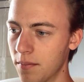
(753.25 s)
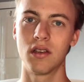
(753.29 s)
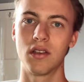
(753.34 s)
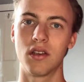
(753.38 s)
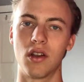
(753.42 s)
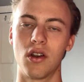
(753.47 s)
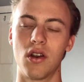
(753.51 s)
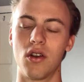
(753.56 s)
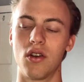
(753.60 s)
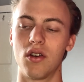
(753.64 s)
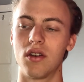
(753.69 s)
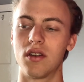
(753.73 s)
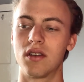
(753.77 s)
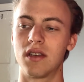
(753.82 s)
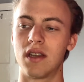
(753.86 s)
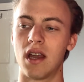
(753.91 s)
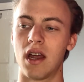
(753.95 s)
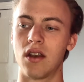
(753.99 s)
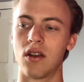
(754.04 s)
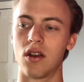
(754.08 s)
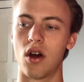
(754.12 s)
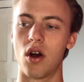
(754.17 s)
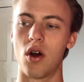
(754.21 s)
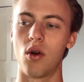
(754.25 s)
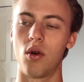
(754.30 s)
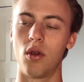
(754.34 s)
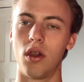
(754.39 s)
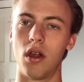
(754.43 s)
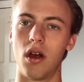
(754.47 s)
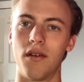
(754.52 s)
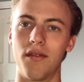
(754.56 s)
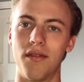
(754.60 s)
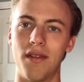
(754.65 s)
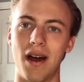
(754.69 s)
So I don't understand the whole
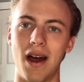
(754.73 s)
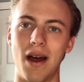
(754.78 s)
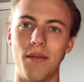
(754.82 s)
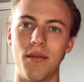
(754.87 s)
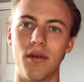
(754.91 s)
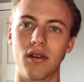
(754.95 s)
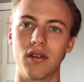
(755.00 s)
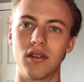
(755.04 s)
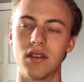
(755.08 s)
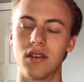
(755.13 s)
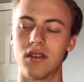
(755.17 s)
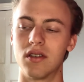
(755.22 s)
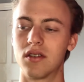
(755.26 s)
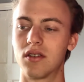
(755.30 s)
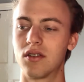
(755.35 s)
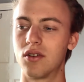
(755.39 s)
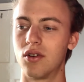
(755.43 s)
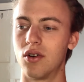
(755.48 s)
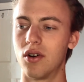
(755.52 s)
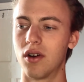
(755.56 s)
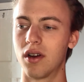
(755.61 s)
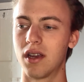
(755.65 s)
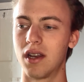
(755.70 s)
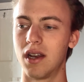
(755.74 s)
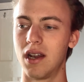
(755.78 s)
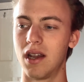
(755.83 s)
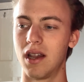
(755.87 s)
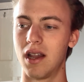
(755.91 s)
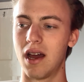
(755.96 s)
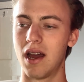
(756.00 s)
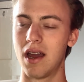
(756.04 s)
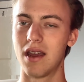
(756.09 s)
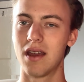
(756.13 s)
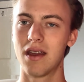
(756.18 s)
of that because it's talking in
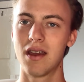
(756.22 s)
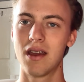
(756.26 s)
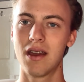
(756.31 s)
like